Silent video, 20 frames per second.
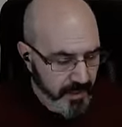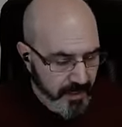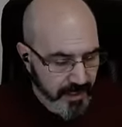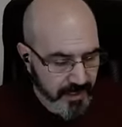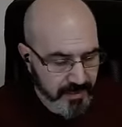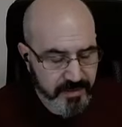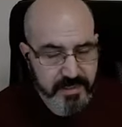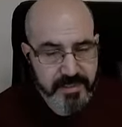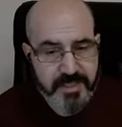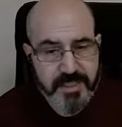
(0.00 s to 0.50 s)

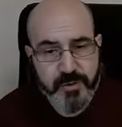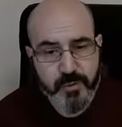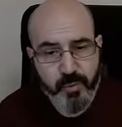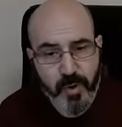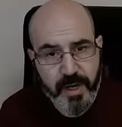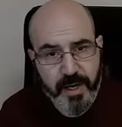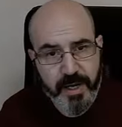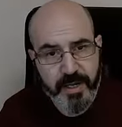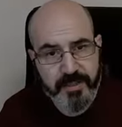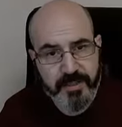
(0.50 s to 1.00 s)
And this is
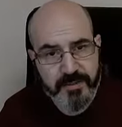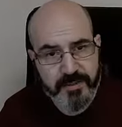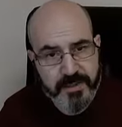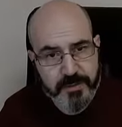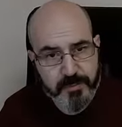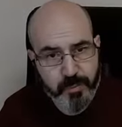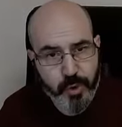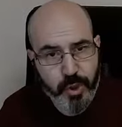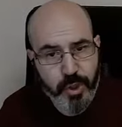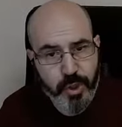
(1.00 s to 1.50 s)
why
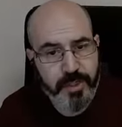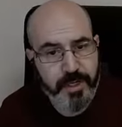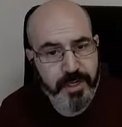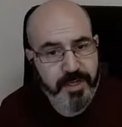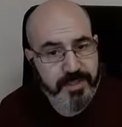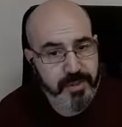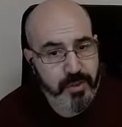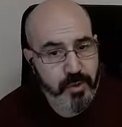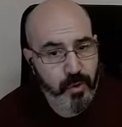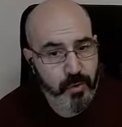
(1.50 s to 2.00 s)
this product
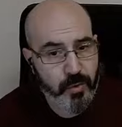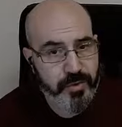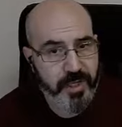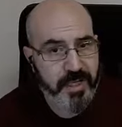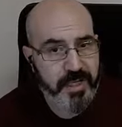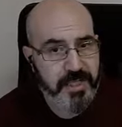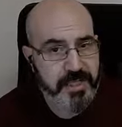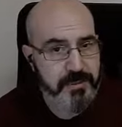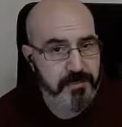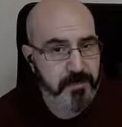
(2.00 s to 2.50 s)
is called
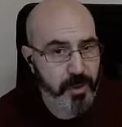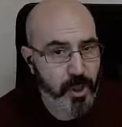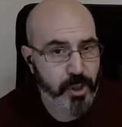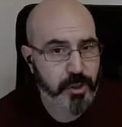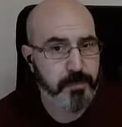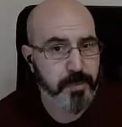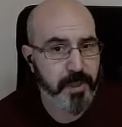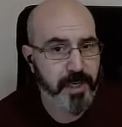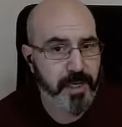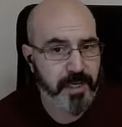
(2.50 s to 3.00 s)
a
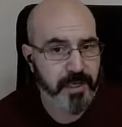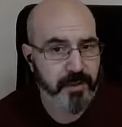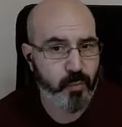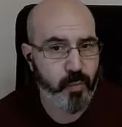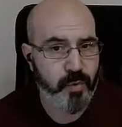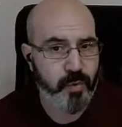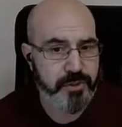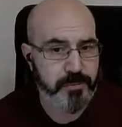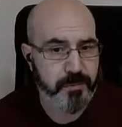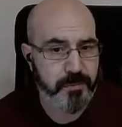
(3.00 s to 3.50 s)
smart bug,
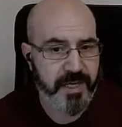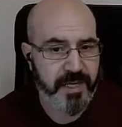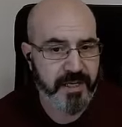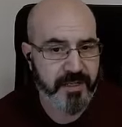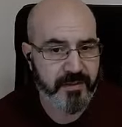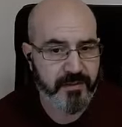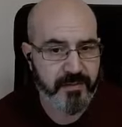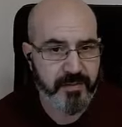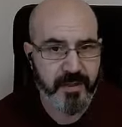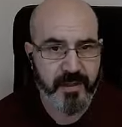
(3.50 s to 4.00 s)
which
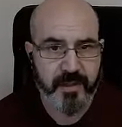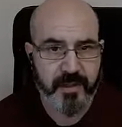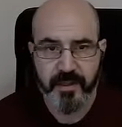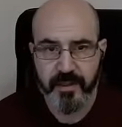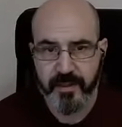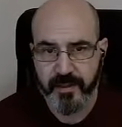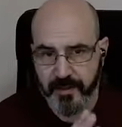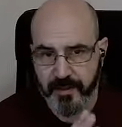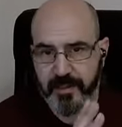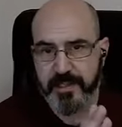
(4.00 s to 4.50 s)
means
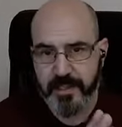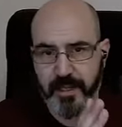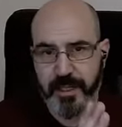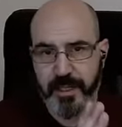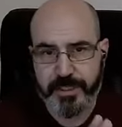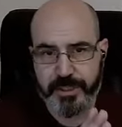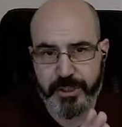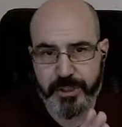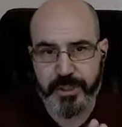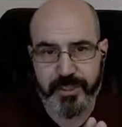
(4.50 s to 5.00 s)

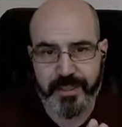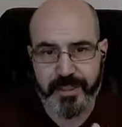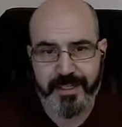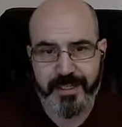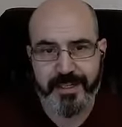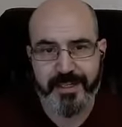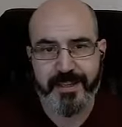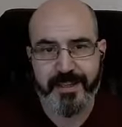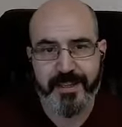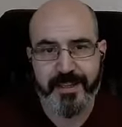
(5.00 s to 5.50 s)

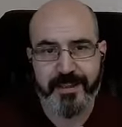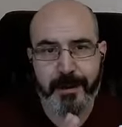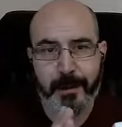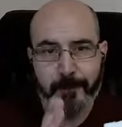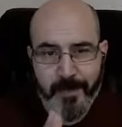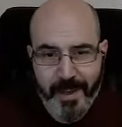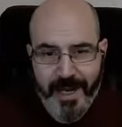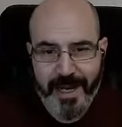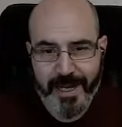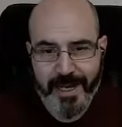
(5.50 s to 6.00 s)
literally
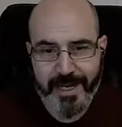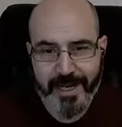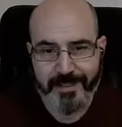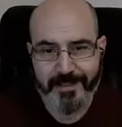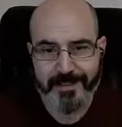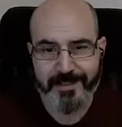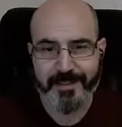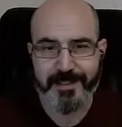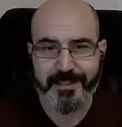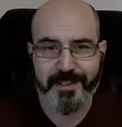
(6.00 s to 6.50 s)
a bug
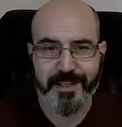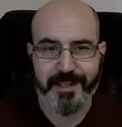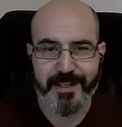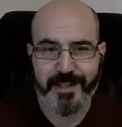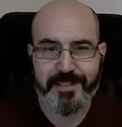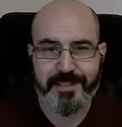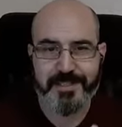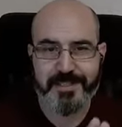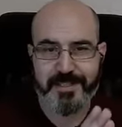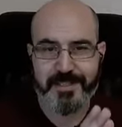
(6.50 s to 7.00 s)
that
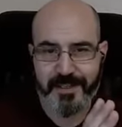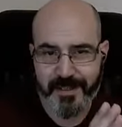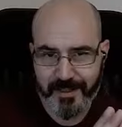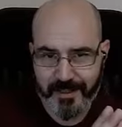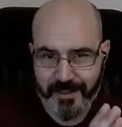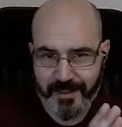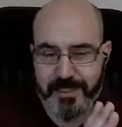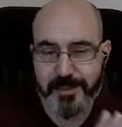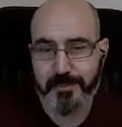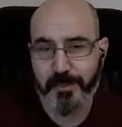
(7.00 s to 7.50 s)
is
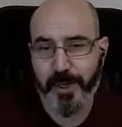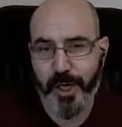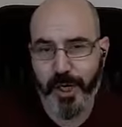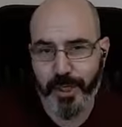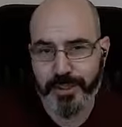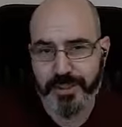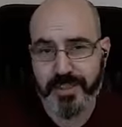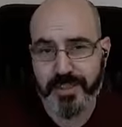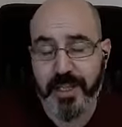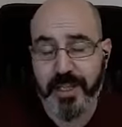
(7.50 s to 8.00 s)

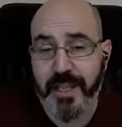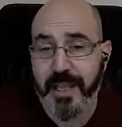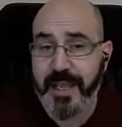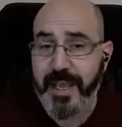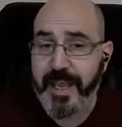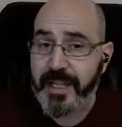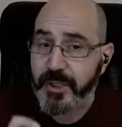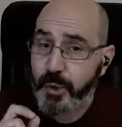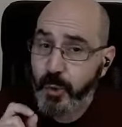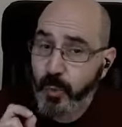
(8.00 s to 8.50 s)
smart.
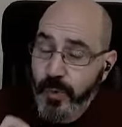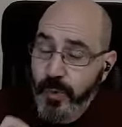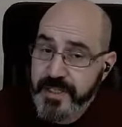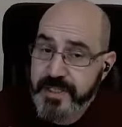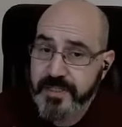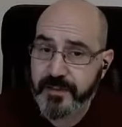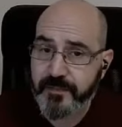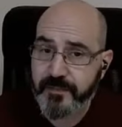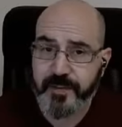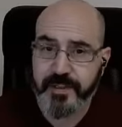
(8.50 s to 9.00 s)
And the
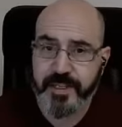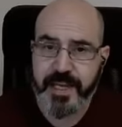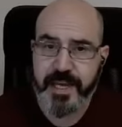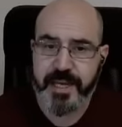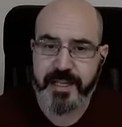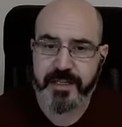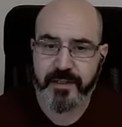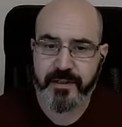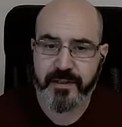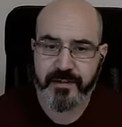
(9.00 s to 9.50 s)
reason for
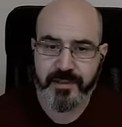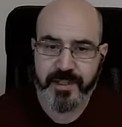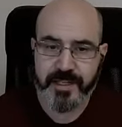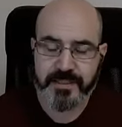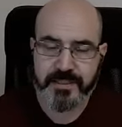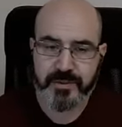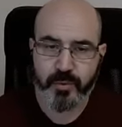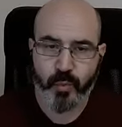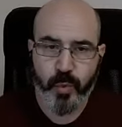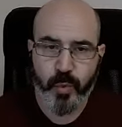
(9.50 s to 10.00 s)
that is
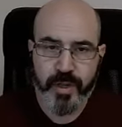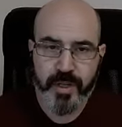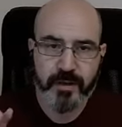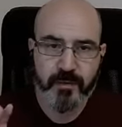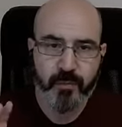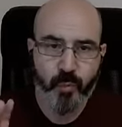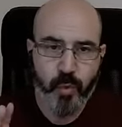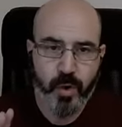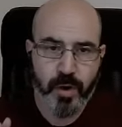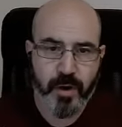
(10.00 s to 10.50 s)
that
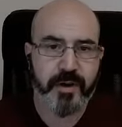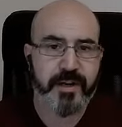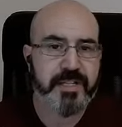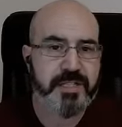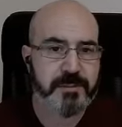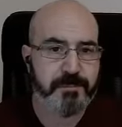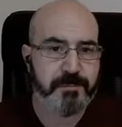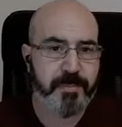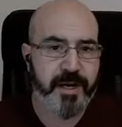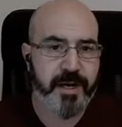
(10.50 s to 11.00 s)
we were
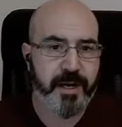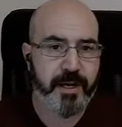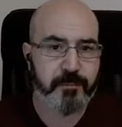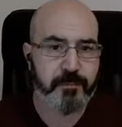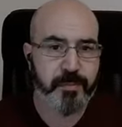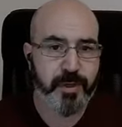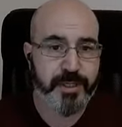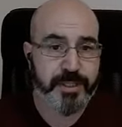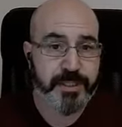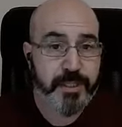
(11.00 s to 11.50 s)

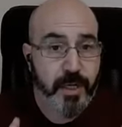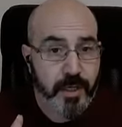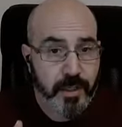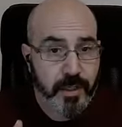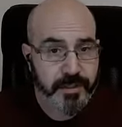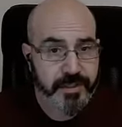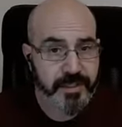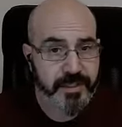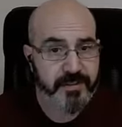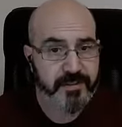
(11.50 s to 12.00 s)
inspired by
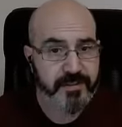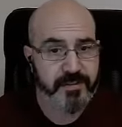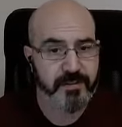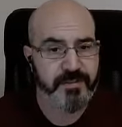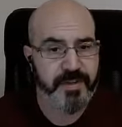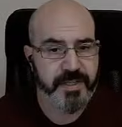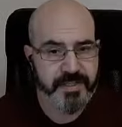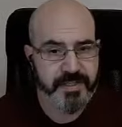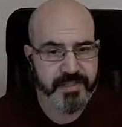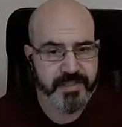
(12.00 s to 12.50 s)
colonies
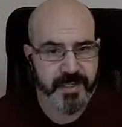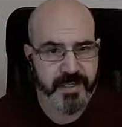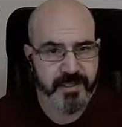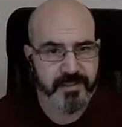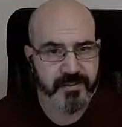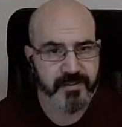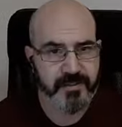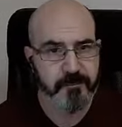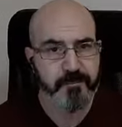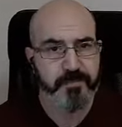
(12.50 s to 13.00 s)
of
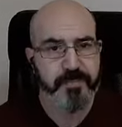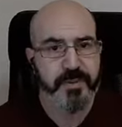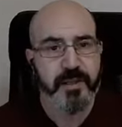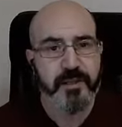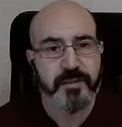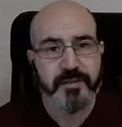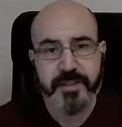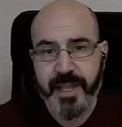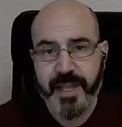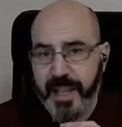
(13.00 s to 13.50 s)
insects.
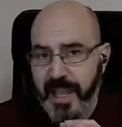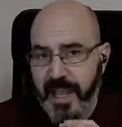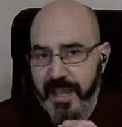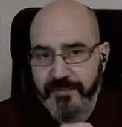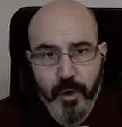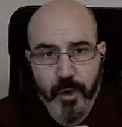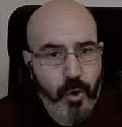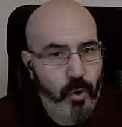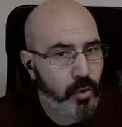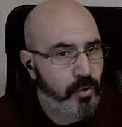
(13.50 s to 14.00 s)
They
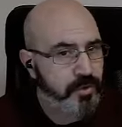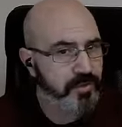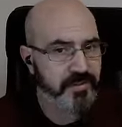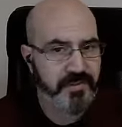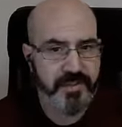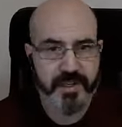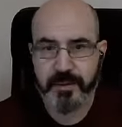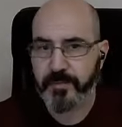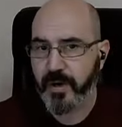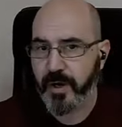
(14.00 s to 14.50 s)
have all the
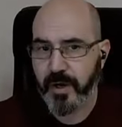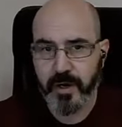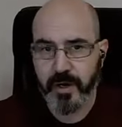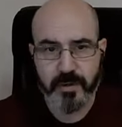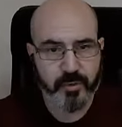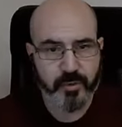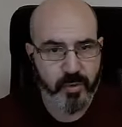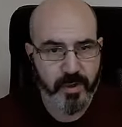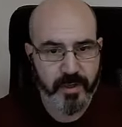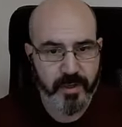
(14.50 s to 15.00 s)
same
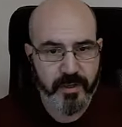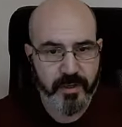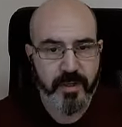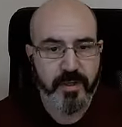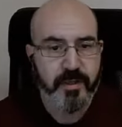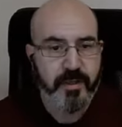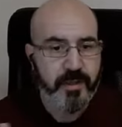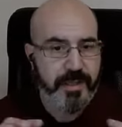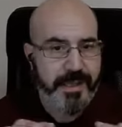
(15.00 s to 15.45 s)
hardware,